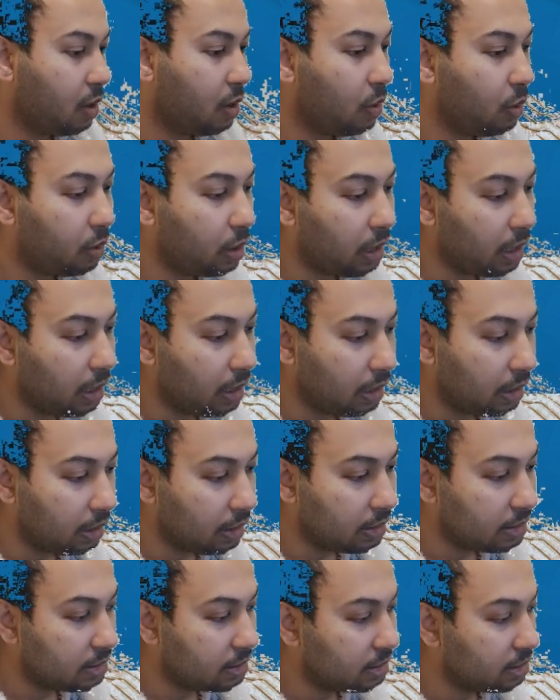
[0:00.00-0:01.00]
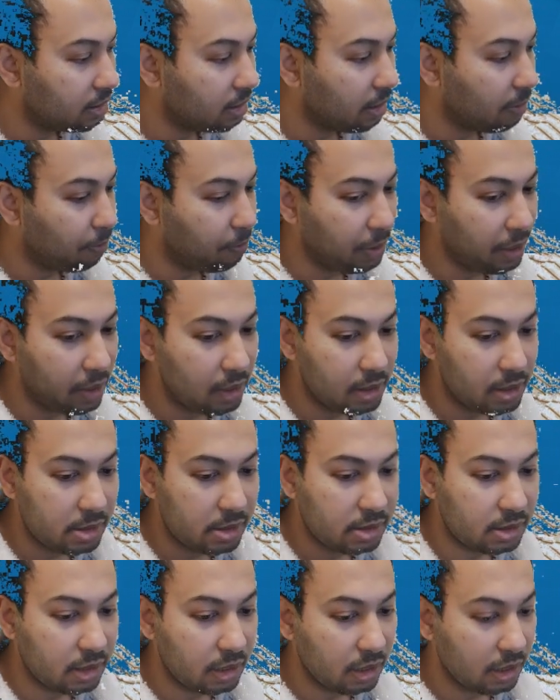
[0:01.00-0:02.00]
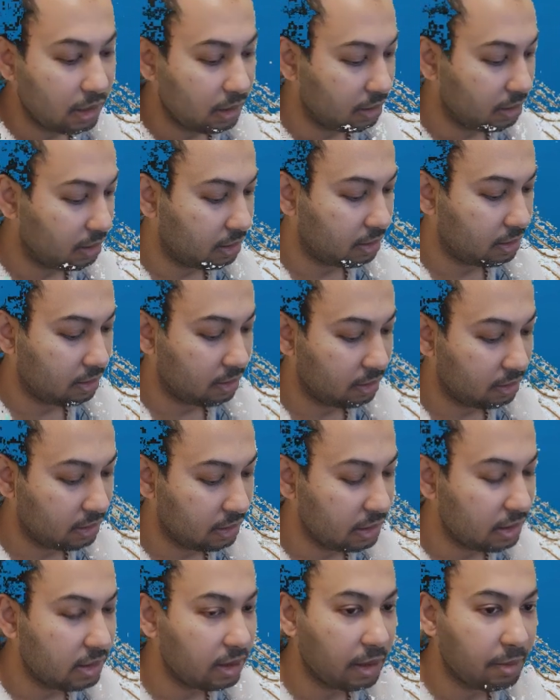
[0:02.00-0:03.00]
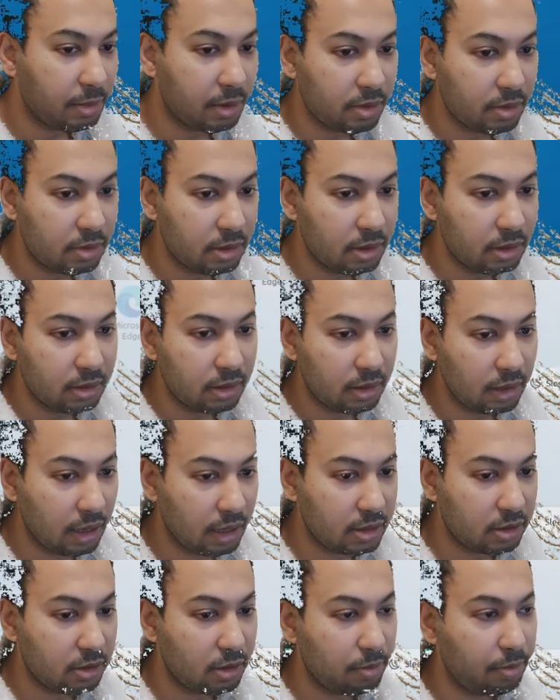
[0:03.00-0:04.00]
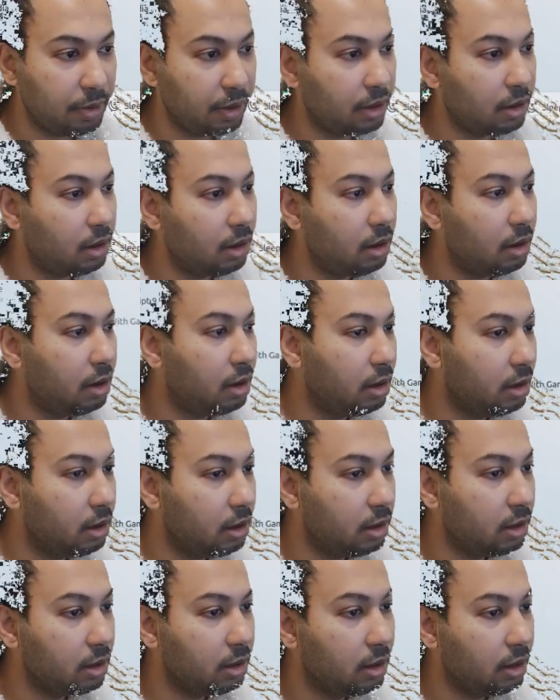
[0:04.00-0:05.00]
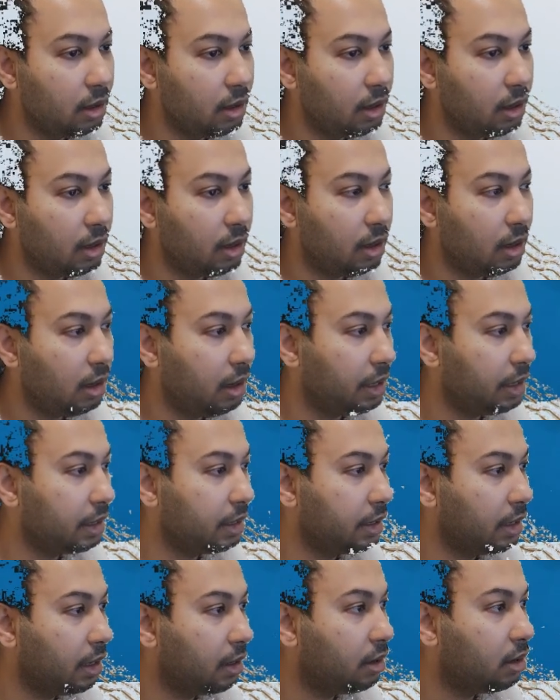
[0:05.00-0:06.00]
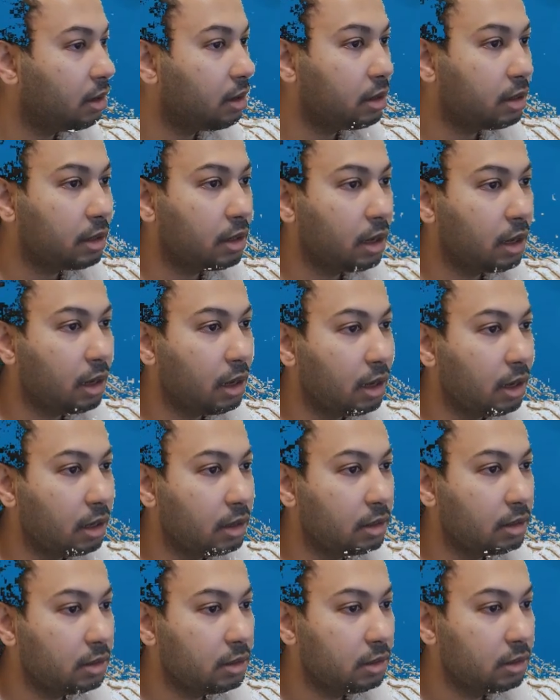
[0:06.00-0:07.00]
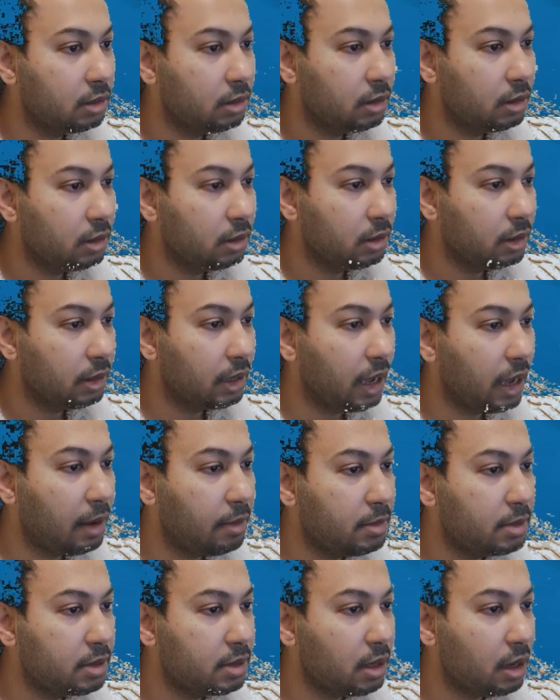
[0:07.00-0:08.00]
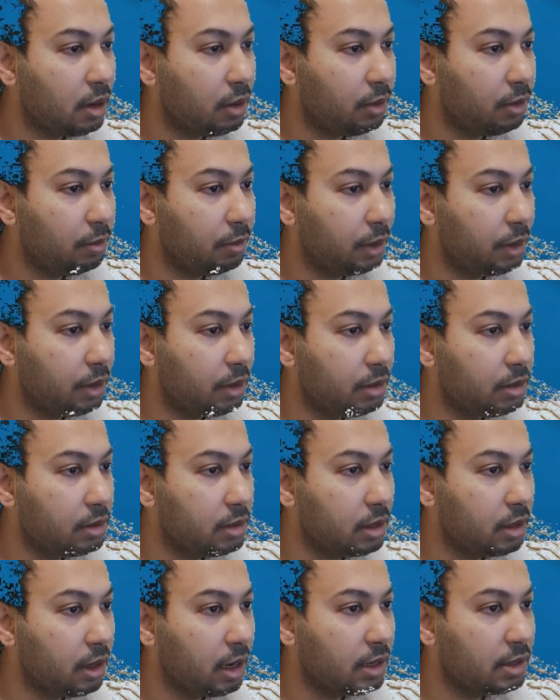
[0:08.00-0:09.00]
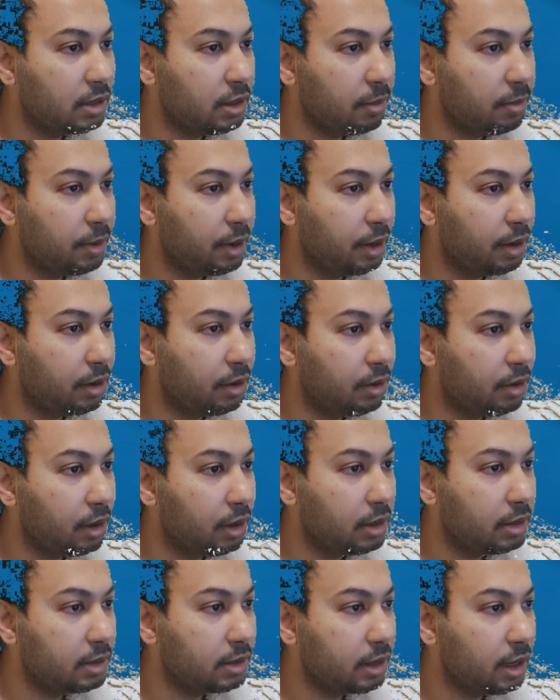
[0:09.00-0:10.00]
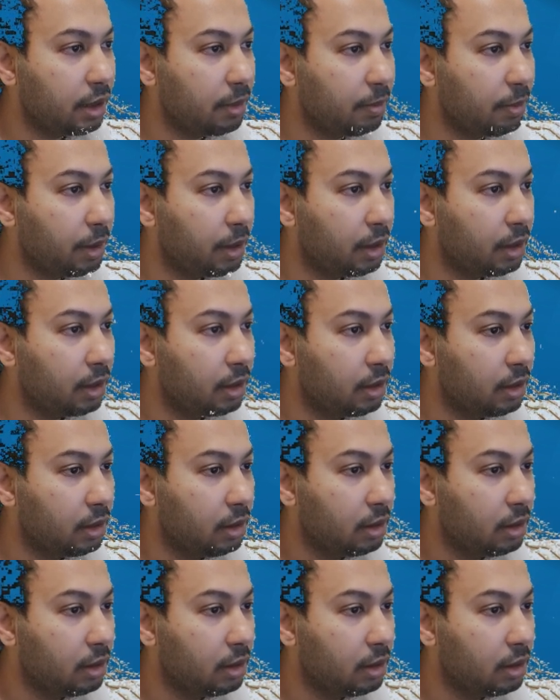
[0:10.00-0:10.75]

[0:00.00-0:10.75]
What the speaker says: Okay, it appears that since I'm using the desktop recorder, I cannot get the game sound because the desktop recorder is keeping